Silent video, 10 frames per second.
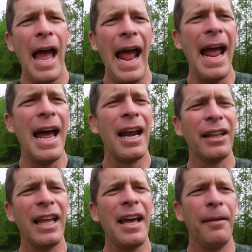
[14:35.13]
And I
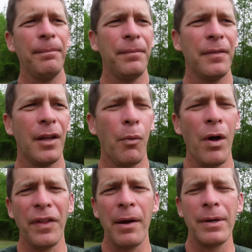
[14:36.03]
think the
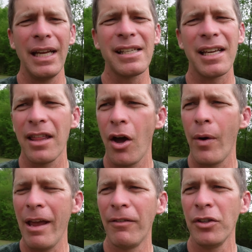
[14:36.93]
one thing we did see
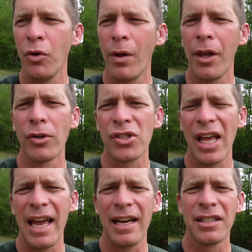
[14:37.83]
though, even doing those
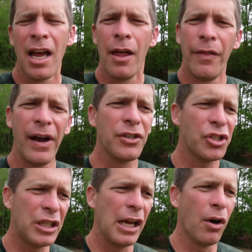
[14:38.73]
things, there
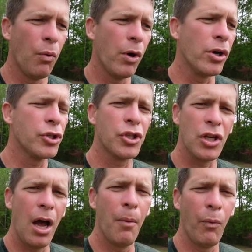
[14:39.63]
still were
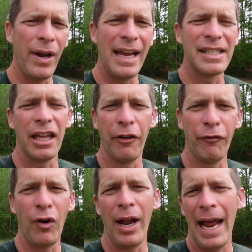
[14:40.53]
some weeds in the
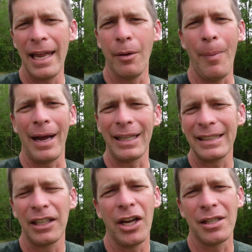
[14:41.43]
front and the back,
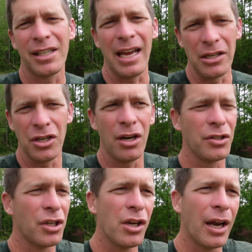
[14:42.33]
like the nutsedge, you know?
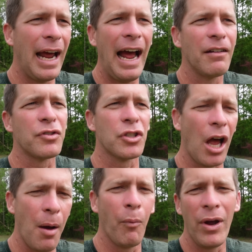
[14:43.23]
So you're gonna have
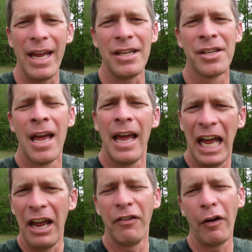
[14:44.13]
some weeds,
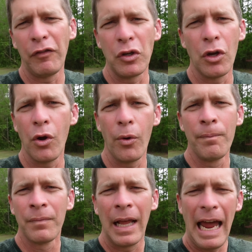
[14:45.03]
even if you do
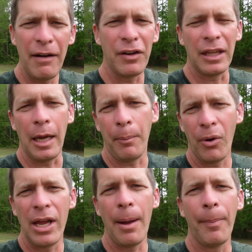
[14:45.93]
everything,
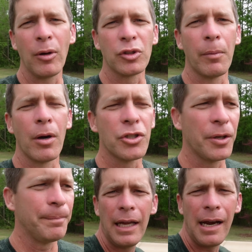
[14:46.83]
pre and
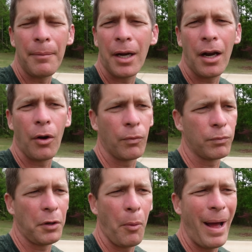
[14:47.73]
post-emergent. And I'm not
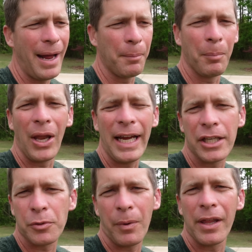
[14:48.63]
gonna go back and
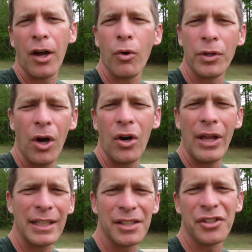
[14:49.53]
blanket spray the whole yard.
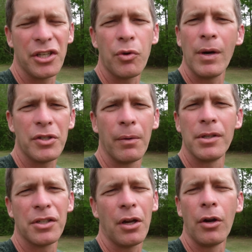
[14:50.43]
That's a situation where
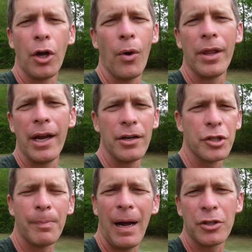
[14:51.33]
we're just gonna go in there and
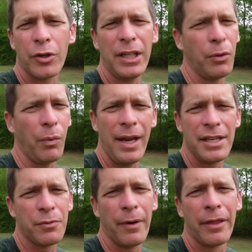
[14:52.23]
spot treat the
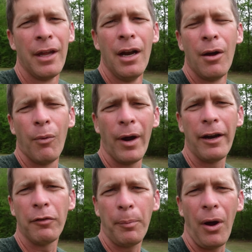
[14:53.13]
weeds with
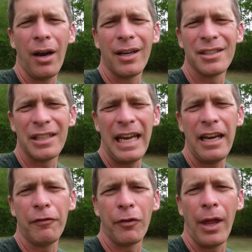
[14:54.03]
whatever product is
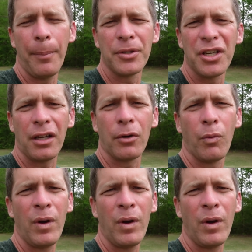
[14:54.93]
needed for that particular